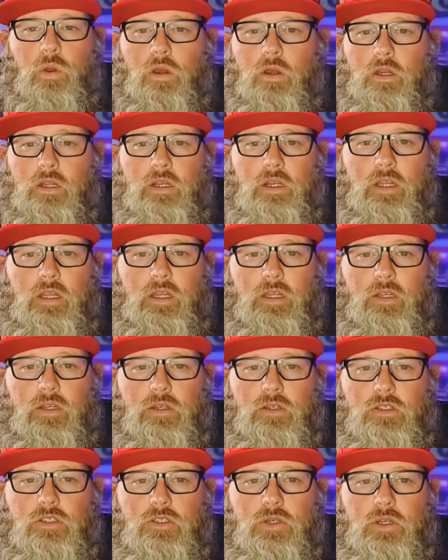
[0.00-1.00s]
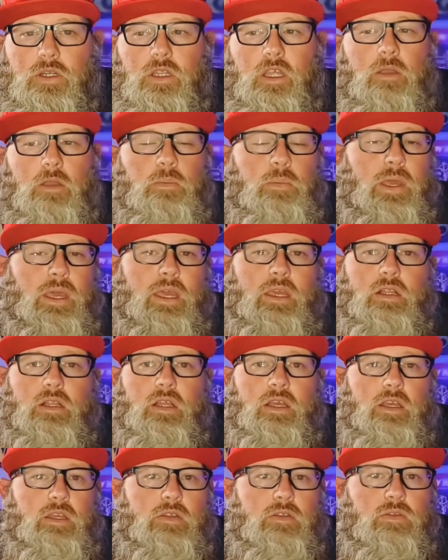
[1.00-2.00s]
were in the industry. Like
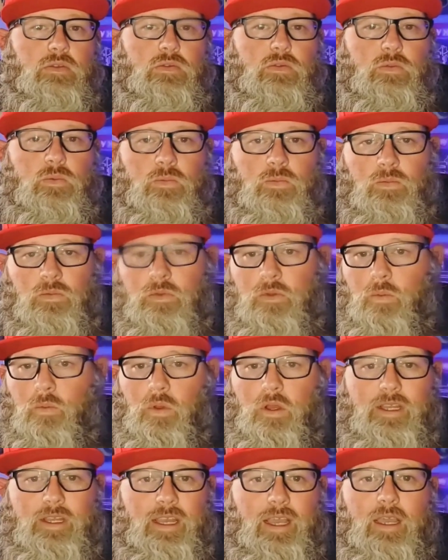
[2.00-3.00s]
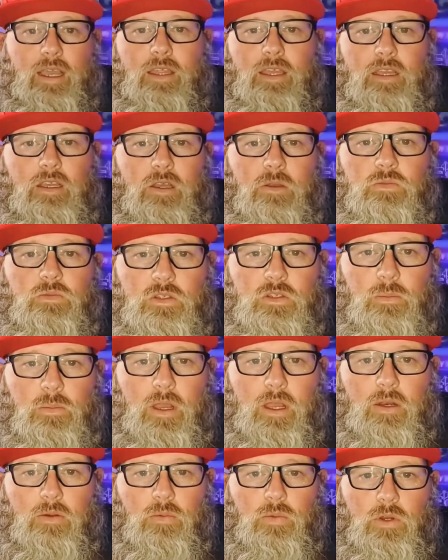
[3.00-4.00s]
Pegleg is one guy that comes to
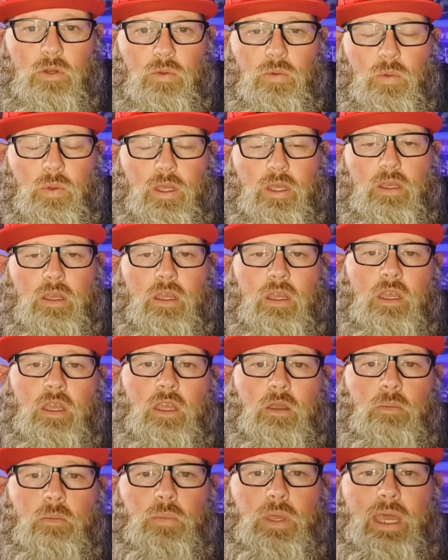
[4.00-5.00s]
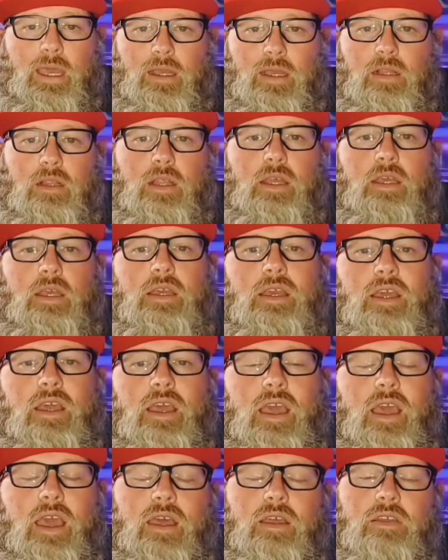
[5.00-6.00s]
mind real quick. Pegleg
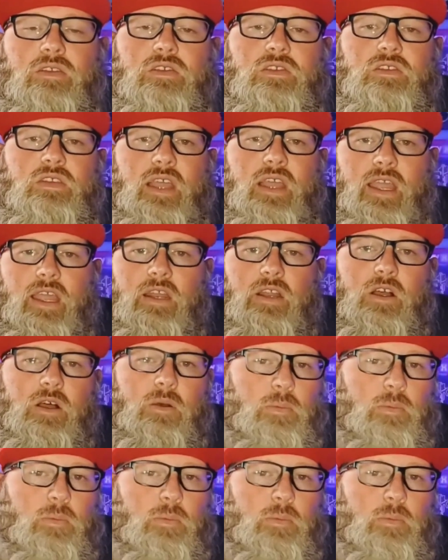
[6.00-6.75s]
has stayed